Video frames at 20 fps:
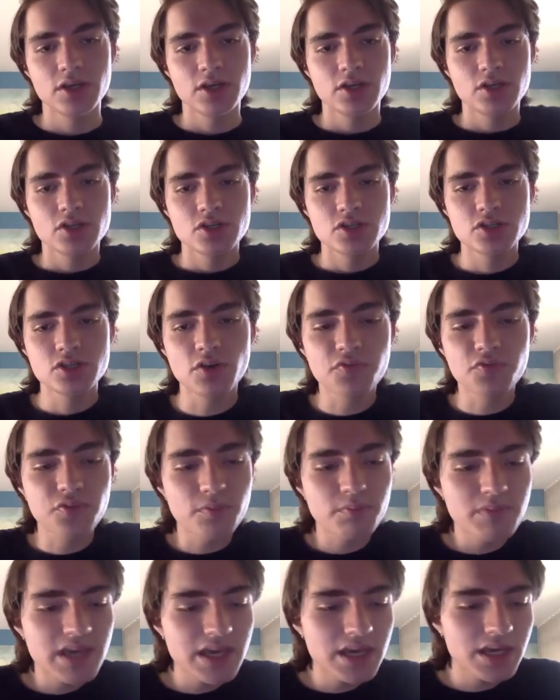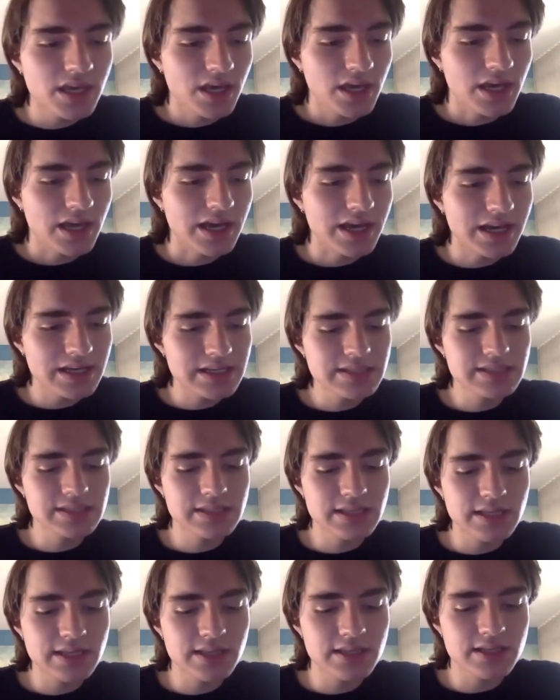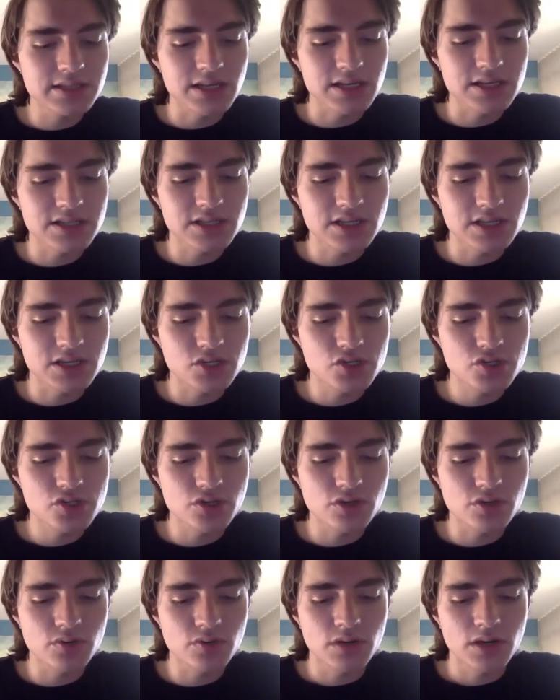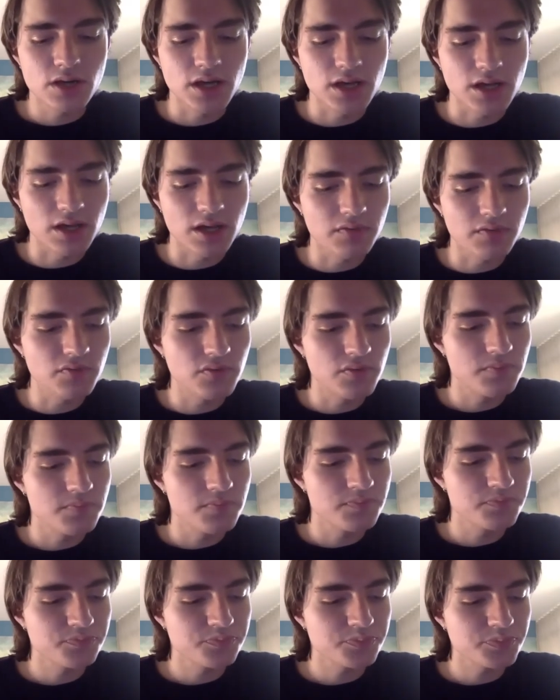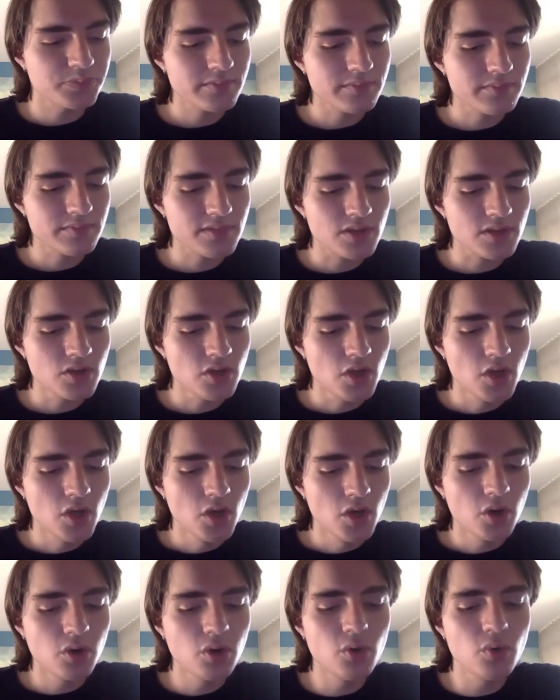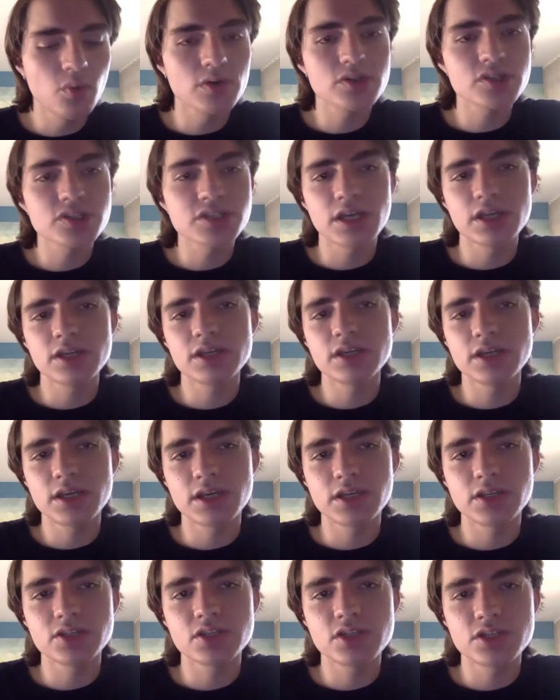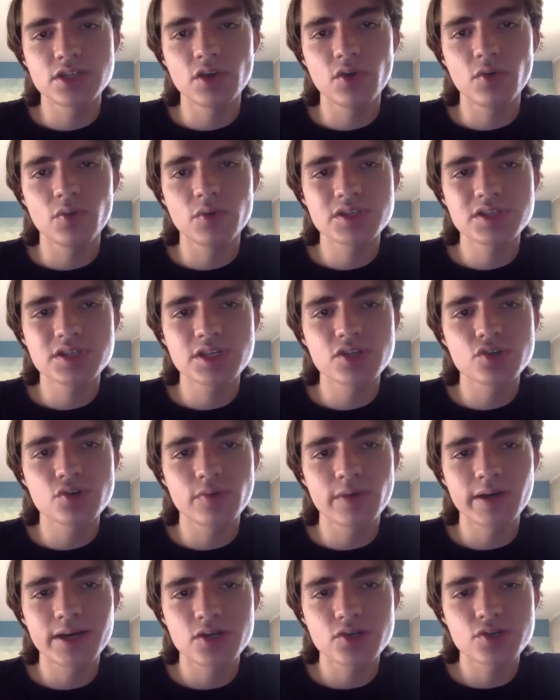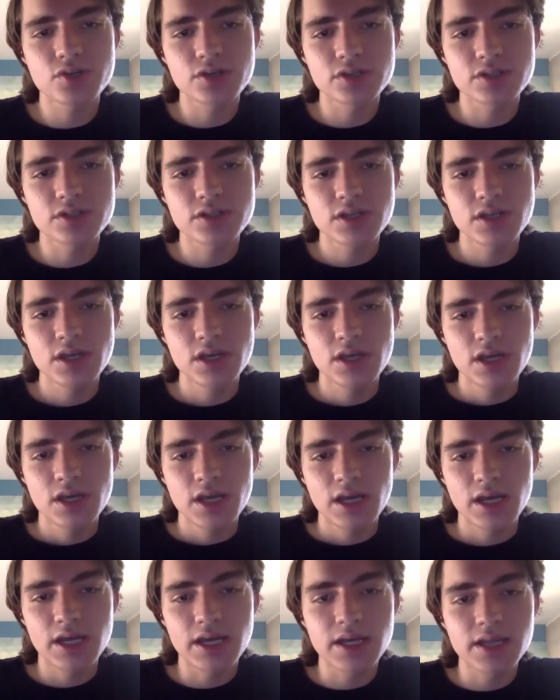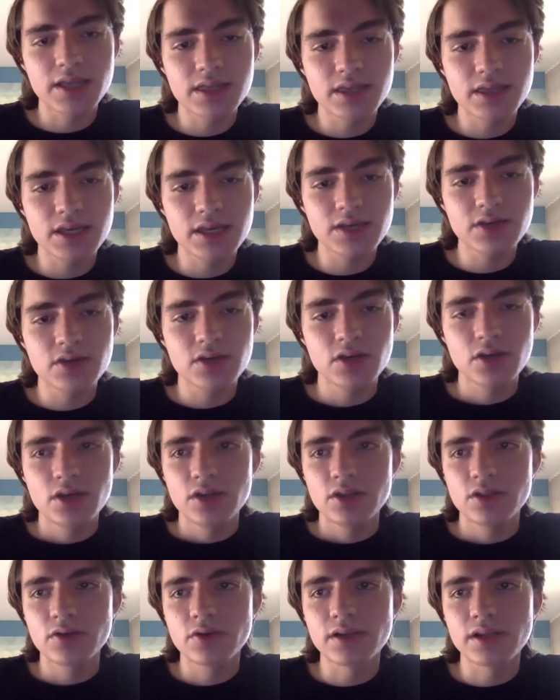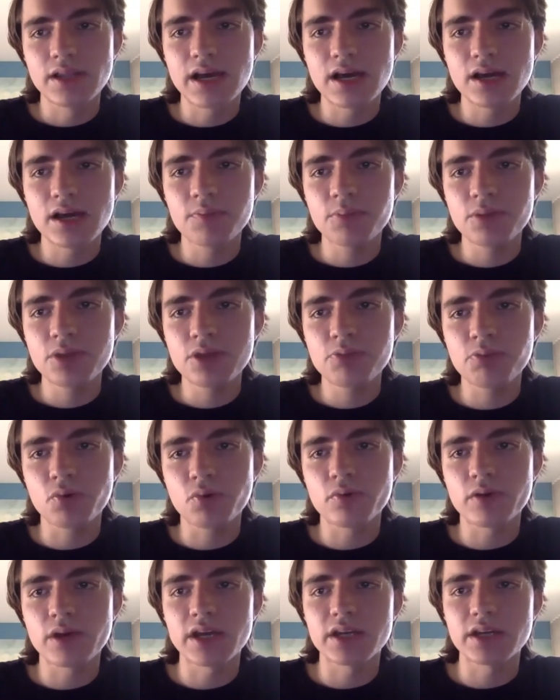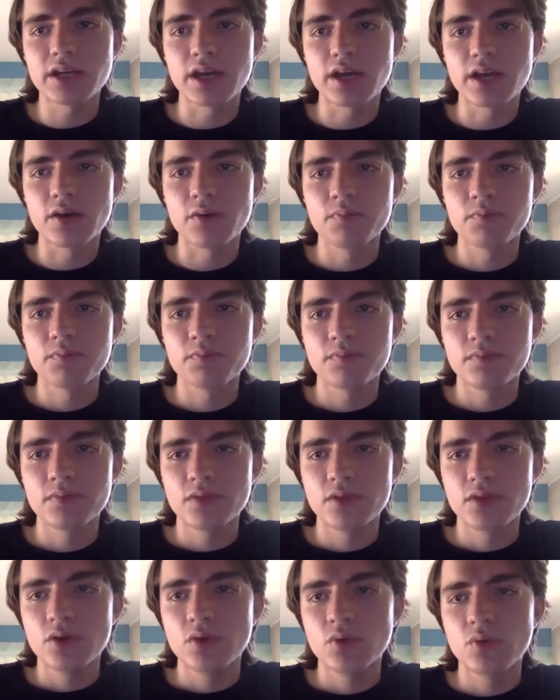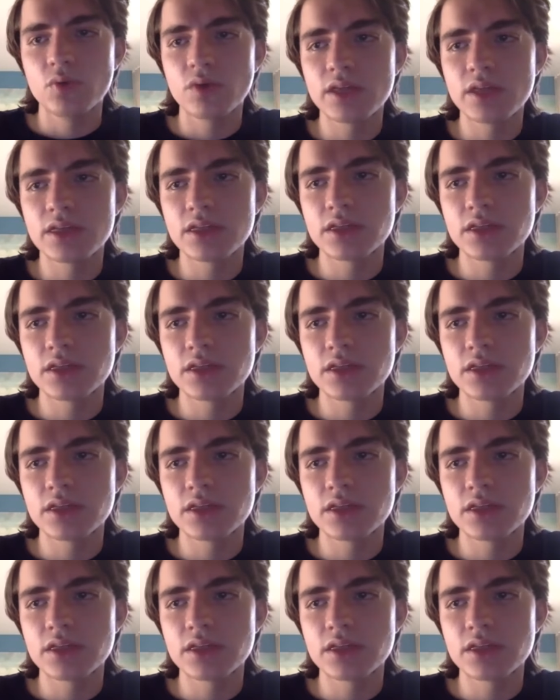So for me, I see this as an issue of who we're sending in to deal with situations. And I think there are a lot of people right now with